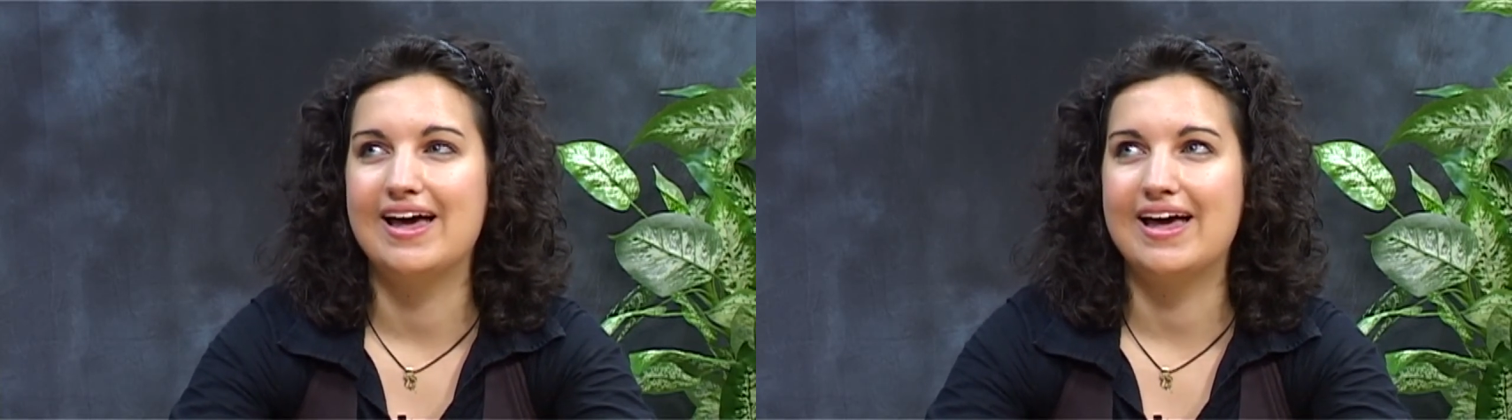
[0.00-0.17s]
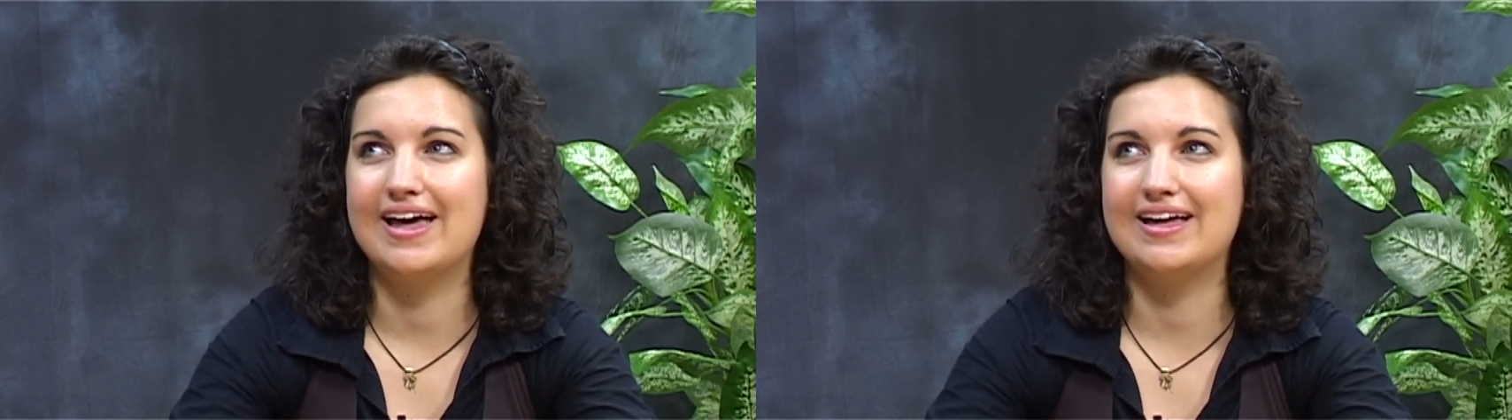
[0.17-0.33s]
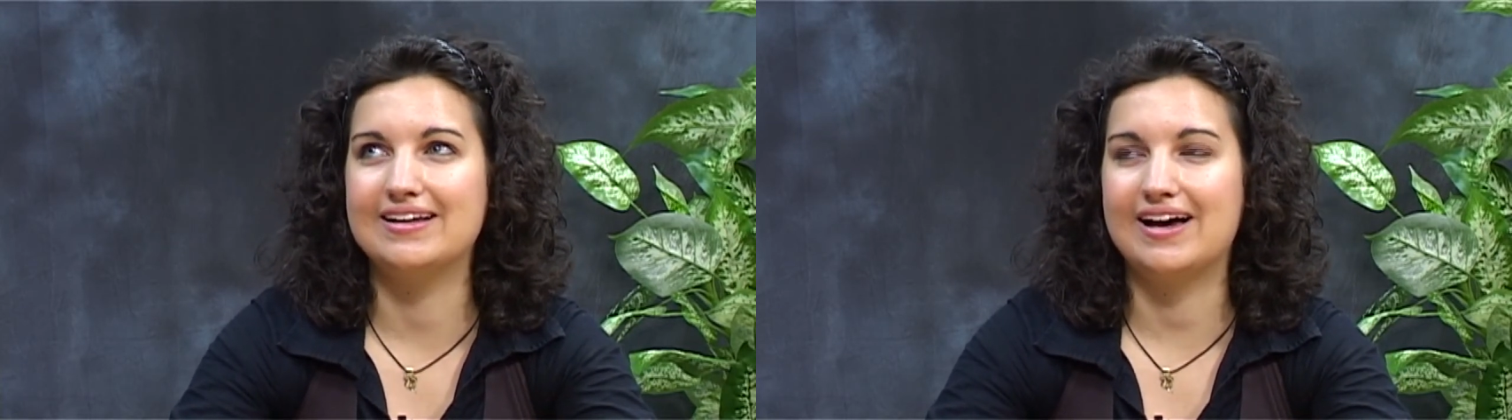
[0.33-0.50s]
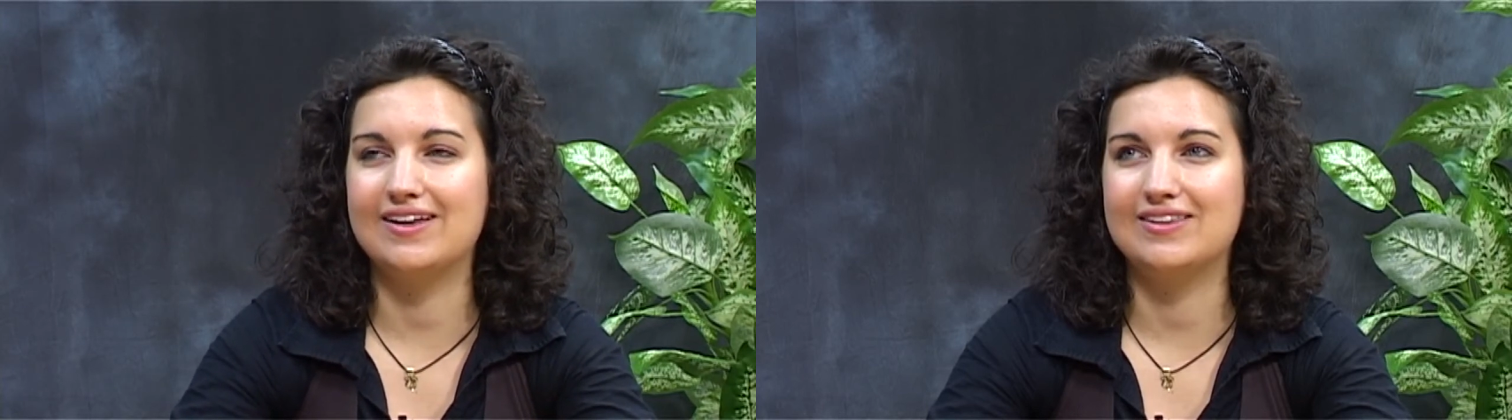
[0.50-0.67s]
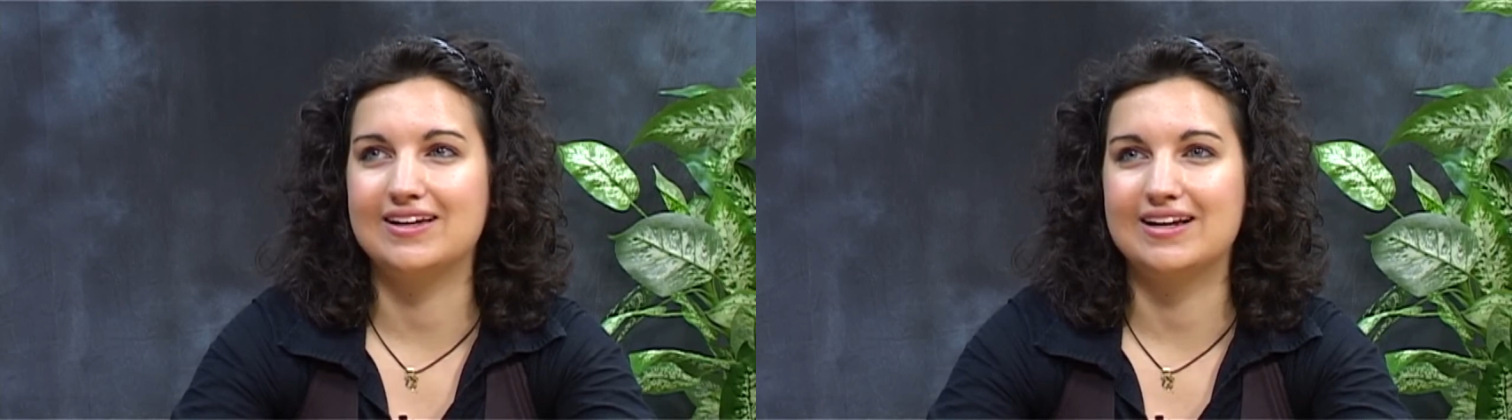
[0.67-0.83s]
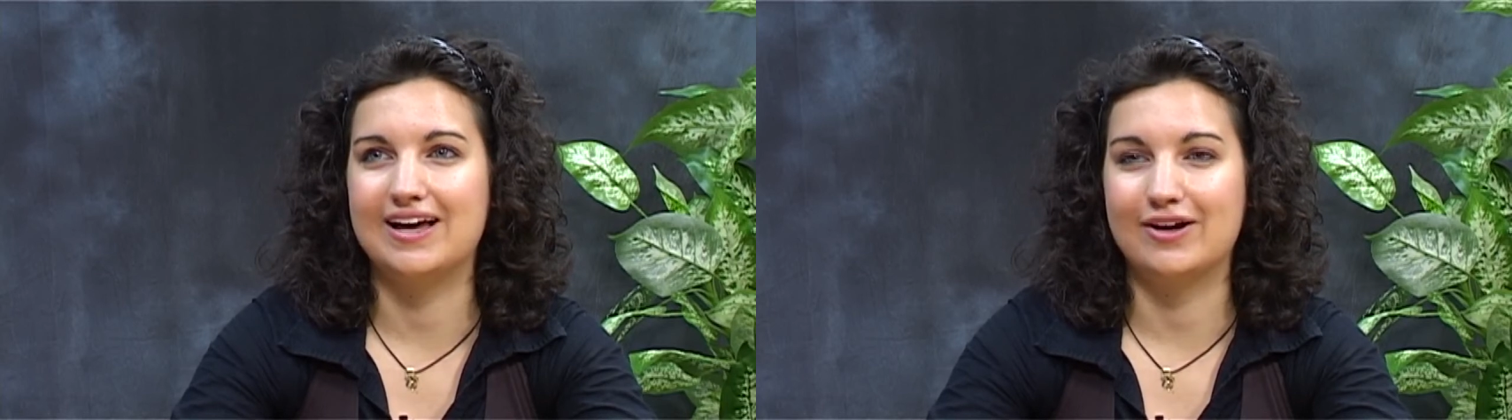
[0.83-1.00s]
And I
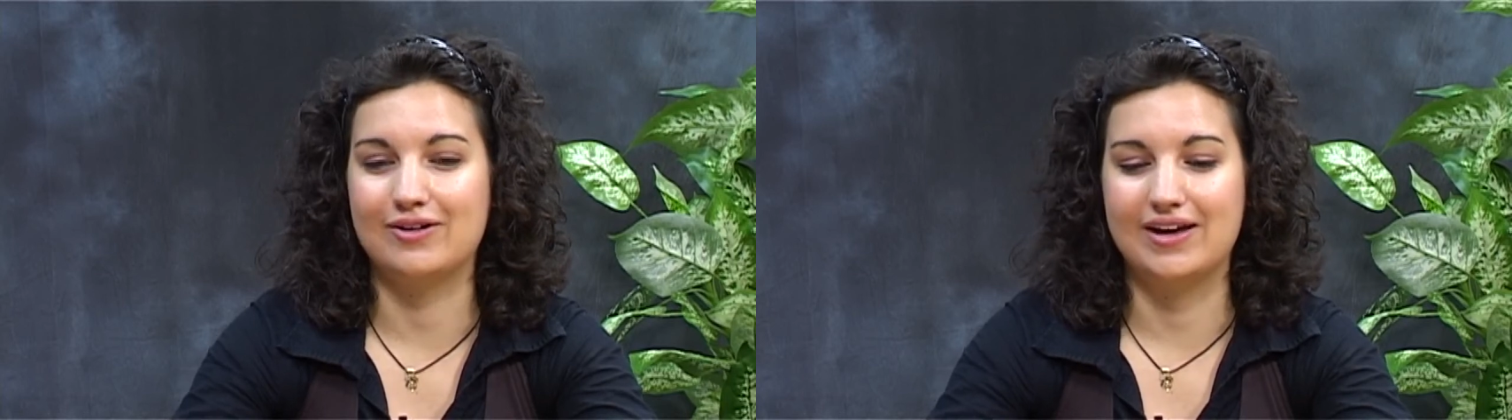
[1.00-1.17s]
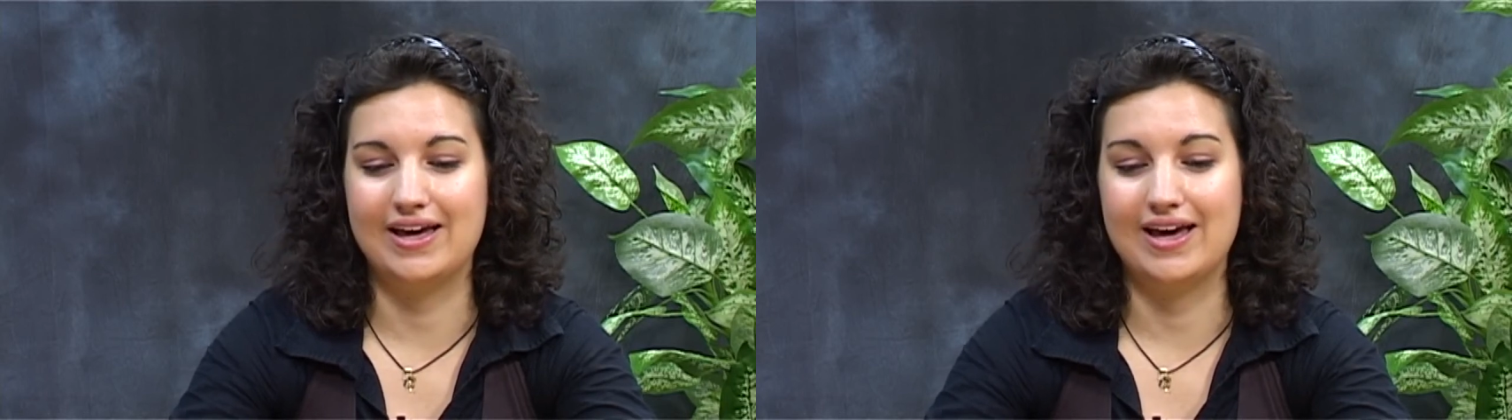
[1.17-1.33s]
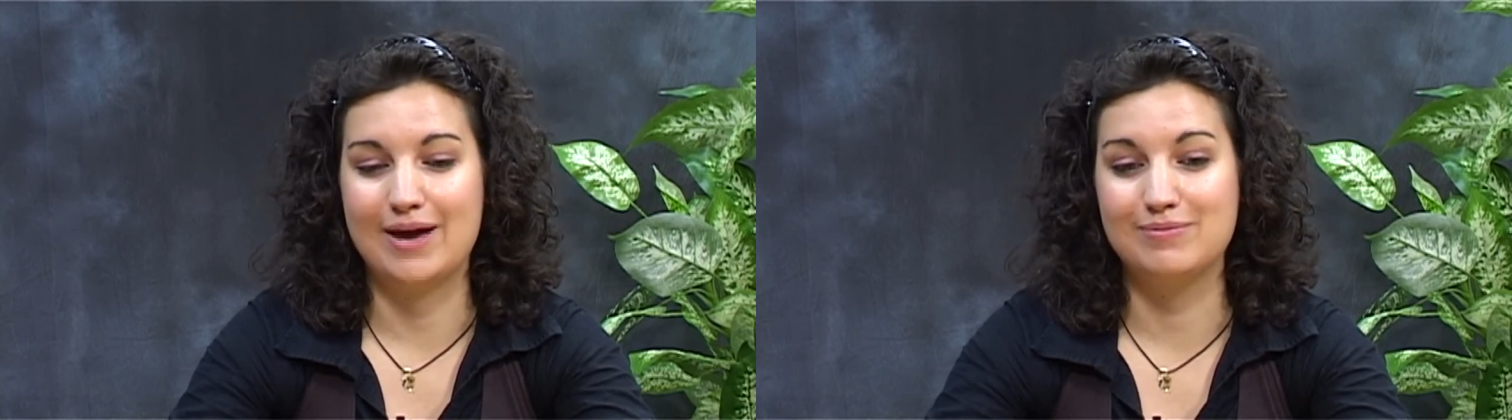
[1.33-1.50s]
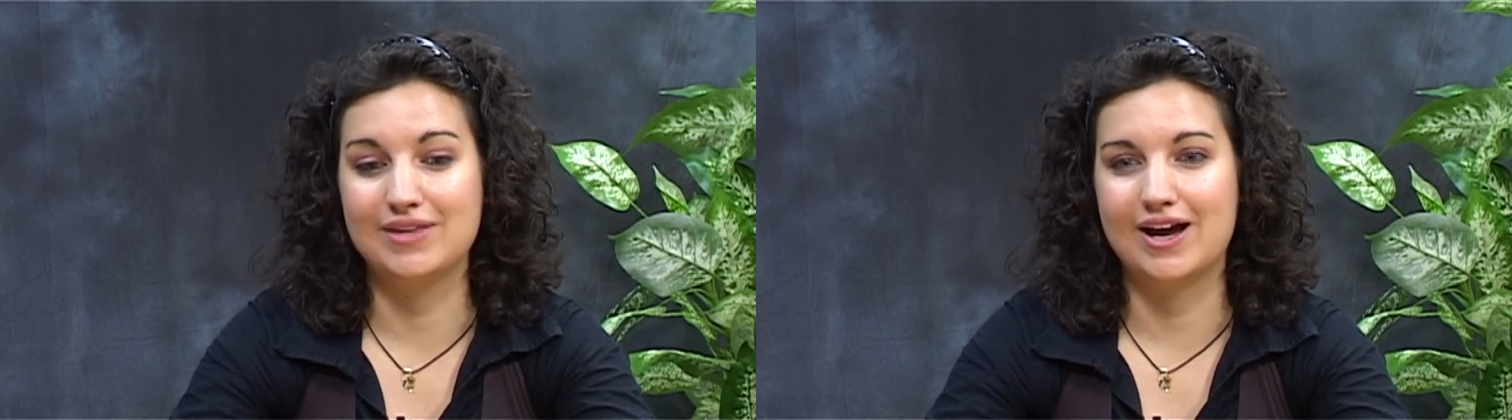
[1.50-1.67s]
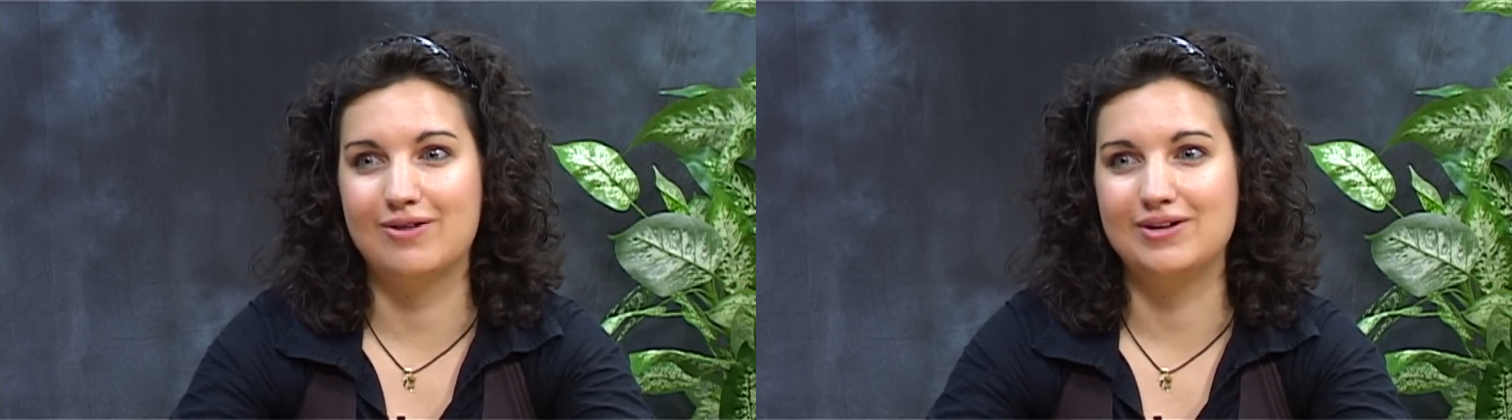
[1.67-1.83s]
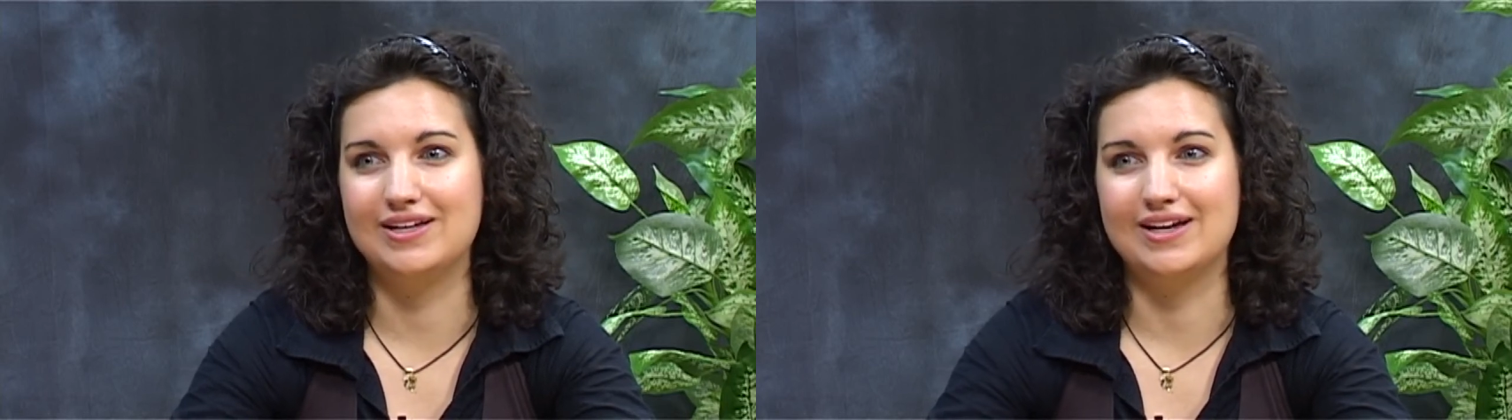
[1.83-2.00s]
think like, okay, I'm
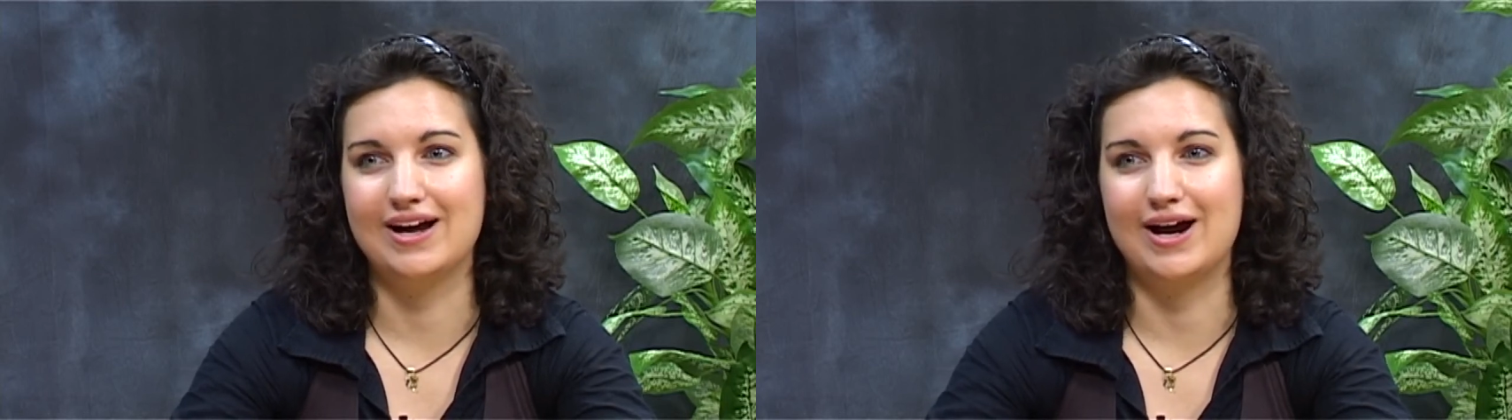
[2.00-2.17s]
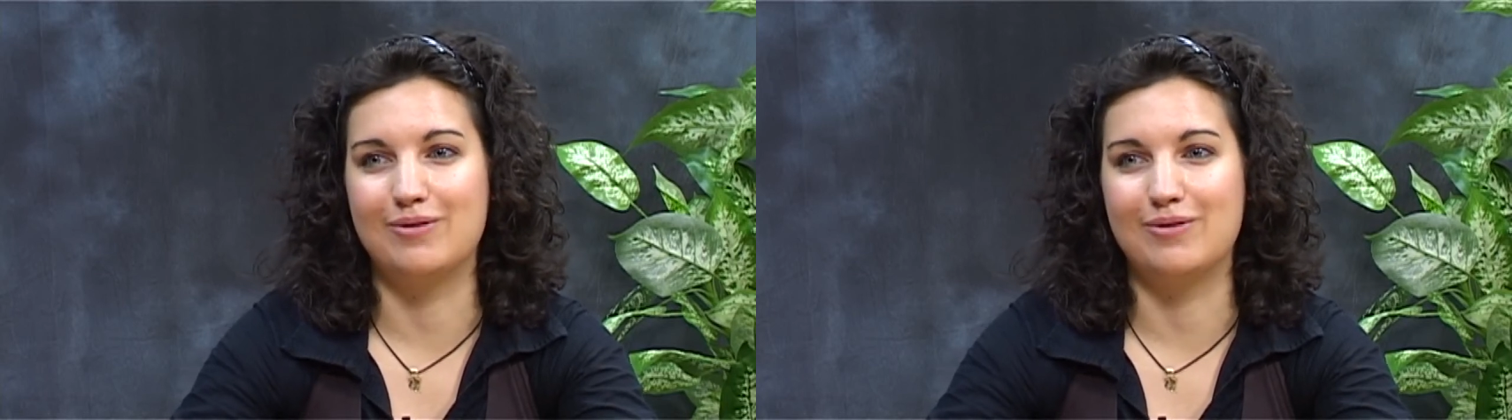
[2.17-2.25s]
now here.